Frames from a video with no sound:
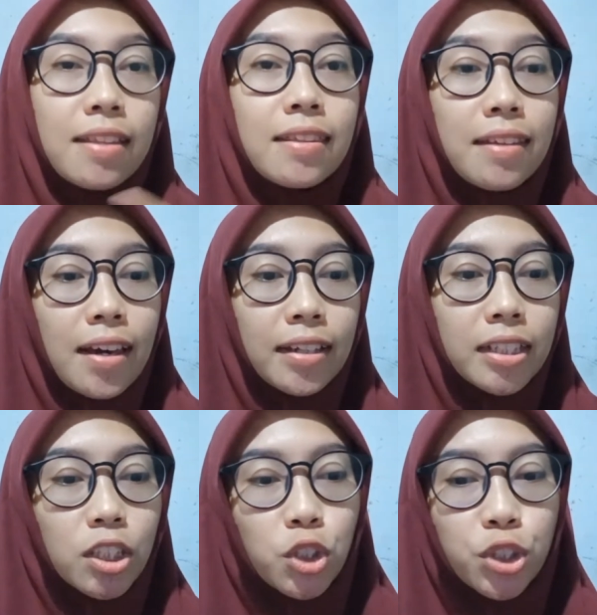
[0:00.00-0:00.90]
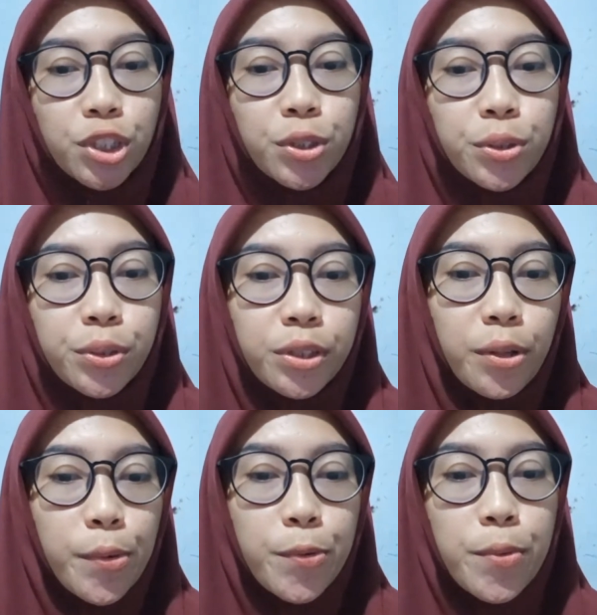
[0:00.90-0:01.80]
Then, do you
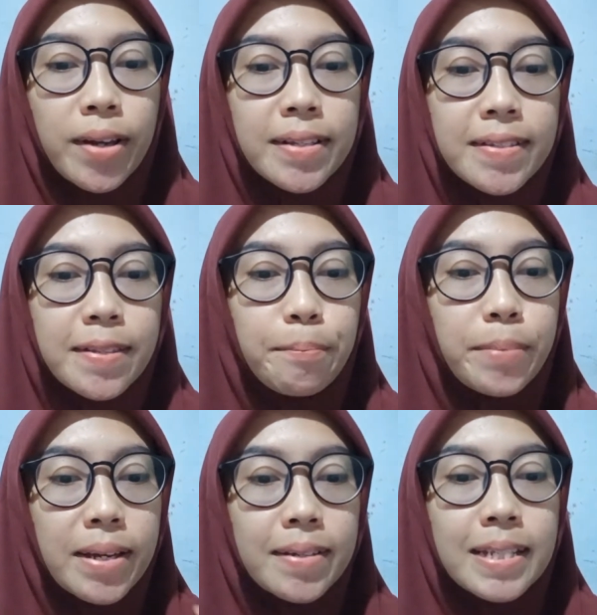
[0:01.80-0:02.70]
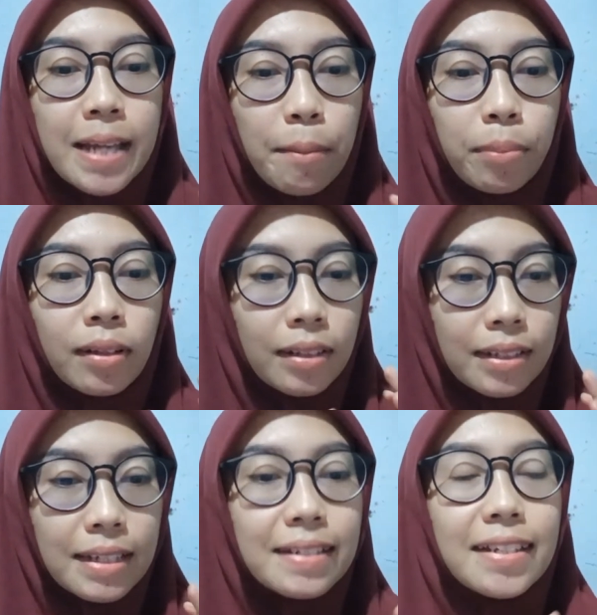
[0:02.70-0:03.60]
know what is the biggest temple
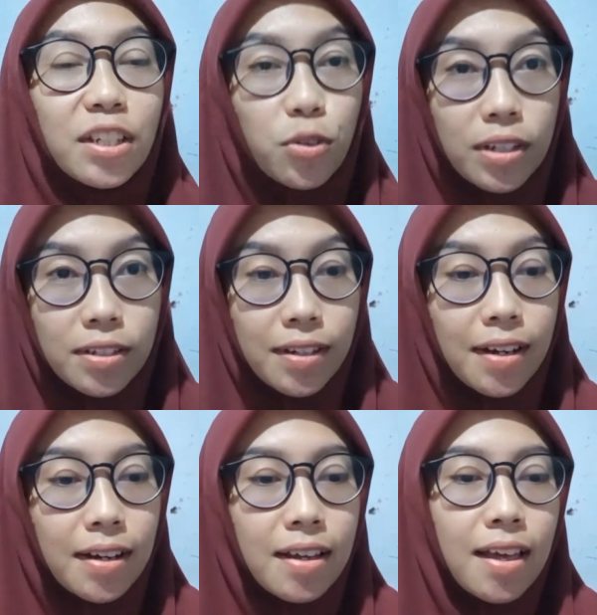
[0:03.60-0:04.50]
in Indonesia